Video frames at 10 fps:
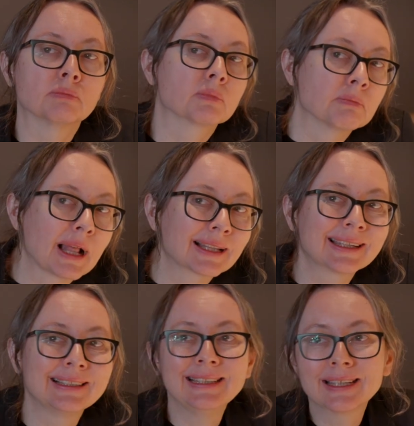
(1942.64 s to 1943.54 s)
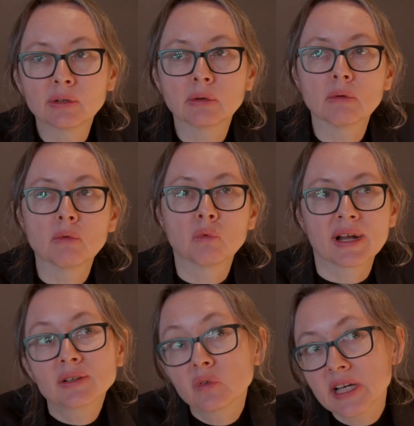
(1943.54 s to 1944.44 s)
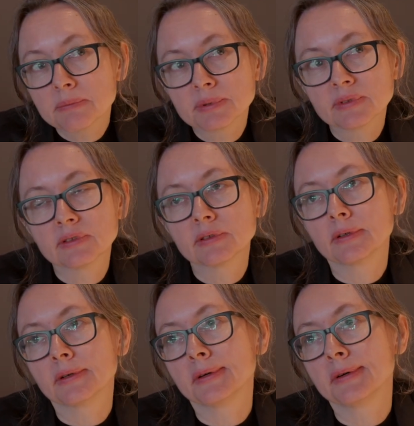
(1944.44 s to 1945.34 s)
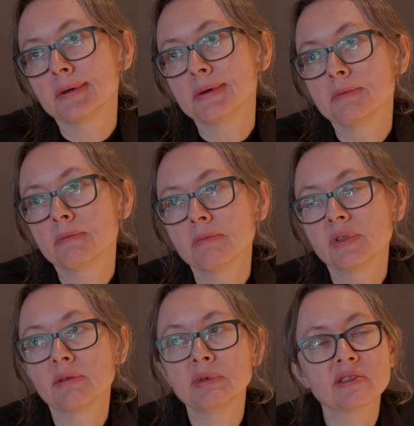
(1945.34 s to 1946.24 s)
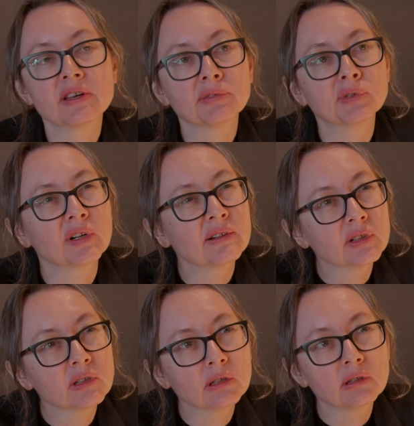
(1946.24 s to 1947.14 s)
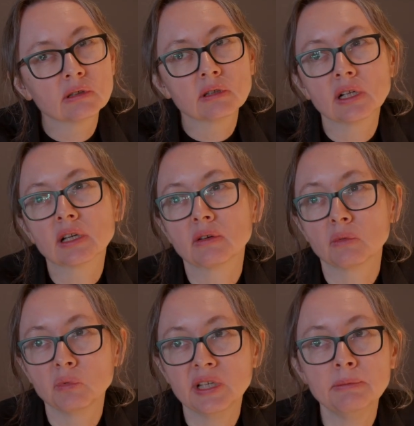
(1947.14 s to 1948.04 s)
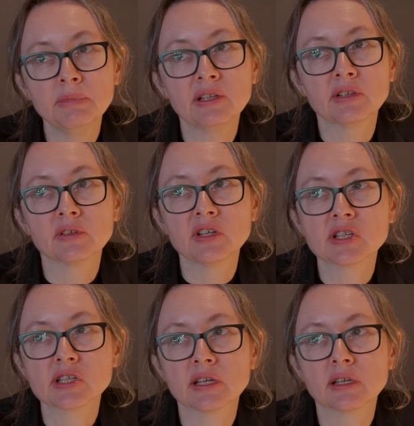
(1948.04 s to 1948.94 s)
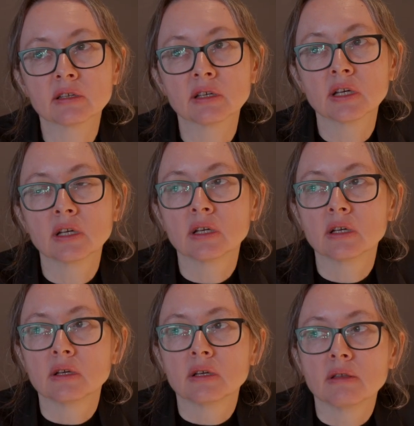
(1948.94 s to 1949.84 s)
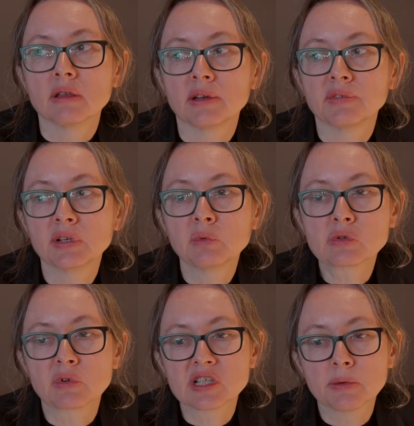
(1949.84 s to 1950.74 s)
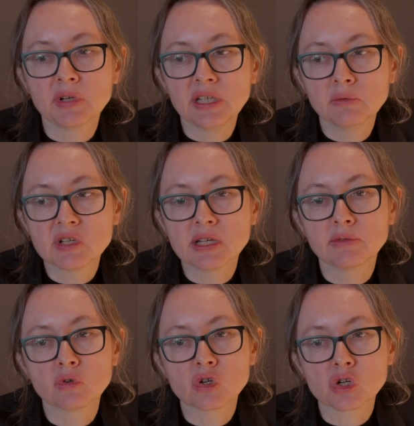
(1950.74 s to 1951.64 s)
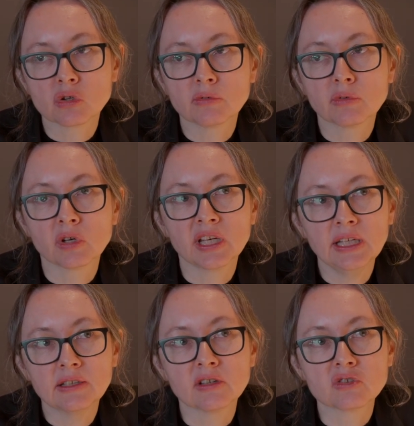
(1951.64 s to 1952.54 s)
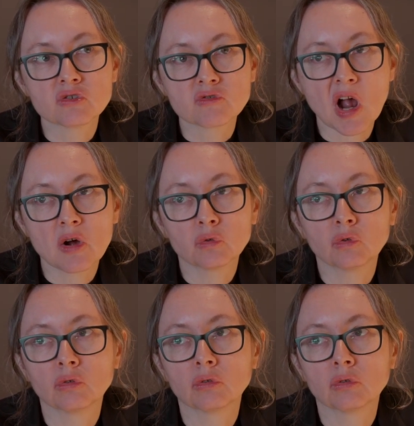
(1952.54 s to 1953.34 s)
Balkanic red grapes. They have been there forever, like really millenaries, and I think with what's happening with the evolution of the heat and the drought,